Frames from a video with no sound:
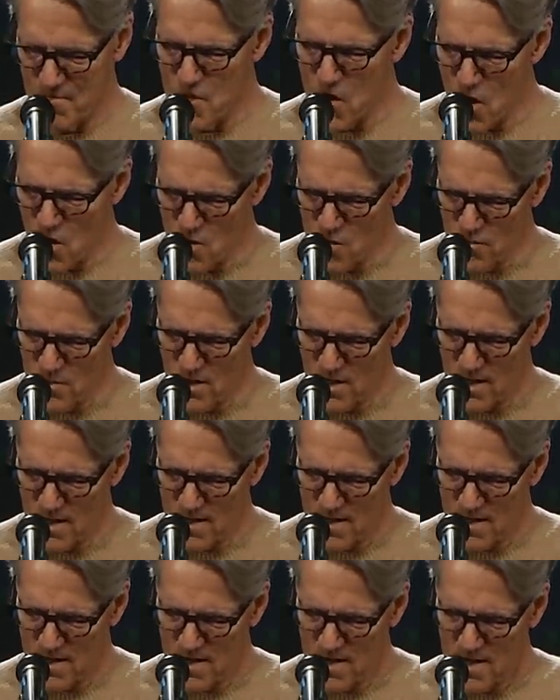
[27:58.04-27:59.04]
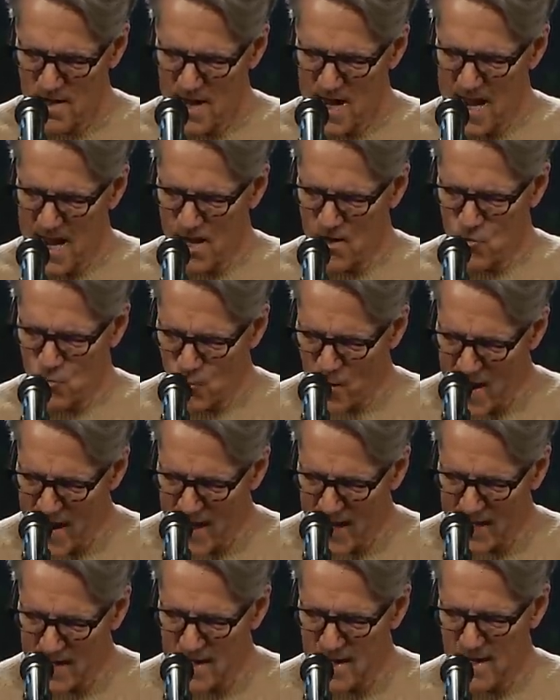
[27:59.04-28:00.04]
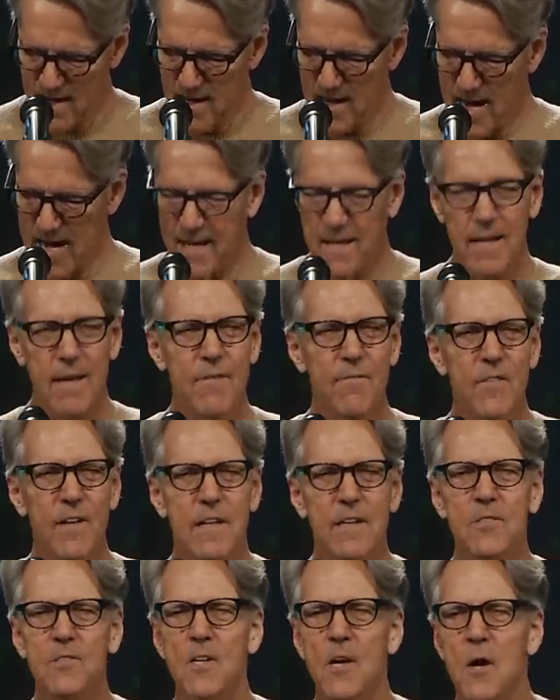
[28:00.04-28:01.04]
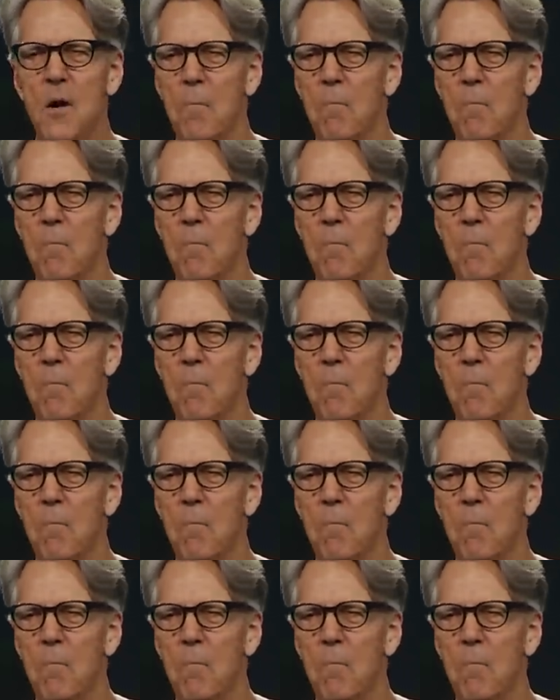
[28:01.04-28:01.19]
known and read, I love this,